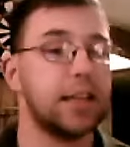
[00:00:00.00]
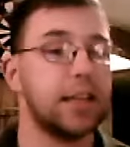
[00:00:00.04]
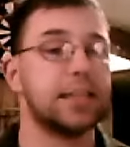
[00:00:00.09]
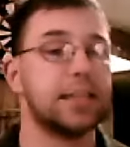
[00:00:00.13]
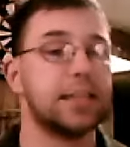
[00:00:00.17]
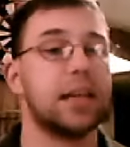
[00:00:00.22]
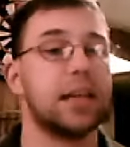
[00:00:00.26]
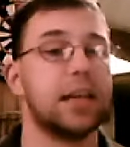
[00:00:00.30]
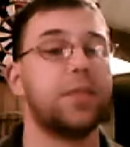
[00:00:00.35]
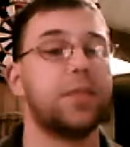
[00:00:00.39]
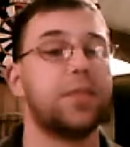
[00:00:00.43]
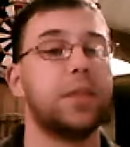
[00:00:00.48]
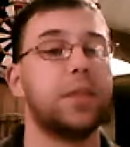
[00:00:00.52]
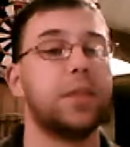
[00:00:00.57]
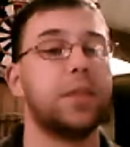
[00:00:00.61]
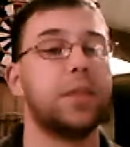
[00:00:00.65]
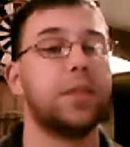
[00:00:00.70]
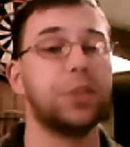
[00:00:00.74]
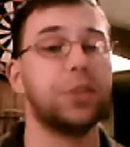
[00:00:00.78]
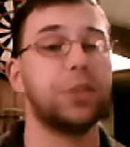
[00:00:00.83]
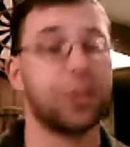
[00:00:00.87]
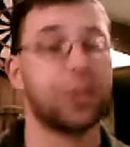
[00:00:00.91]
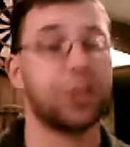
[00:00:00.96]
that if the
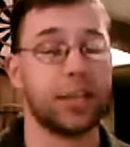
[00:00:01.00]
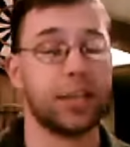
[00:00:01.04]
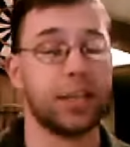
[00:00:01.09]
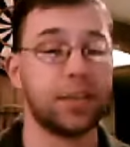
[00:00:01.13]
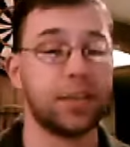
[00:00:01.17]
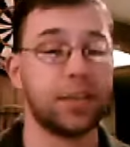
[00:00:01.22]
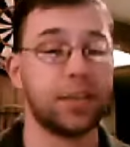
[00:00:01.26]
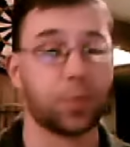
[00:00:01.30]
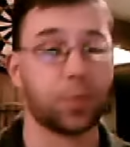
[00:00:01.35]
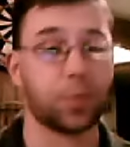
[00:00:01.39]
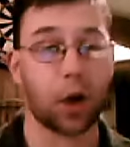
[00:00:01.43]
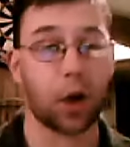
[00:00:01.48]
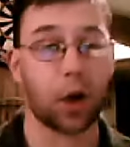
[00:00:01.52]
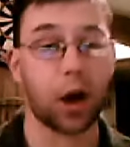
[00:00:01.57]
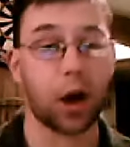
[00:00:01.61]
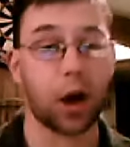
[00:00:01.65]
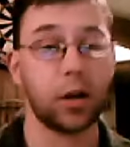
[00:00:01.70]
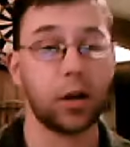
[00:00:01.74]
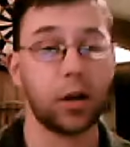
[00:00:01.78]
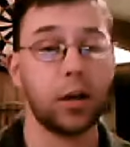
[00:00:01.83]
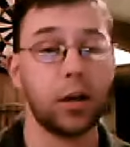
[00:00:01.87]
machine is wrong,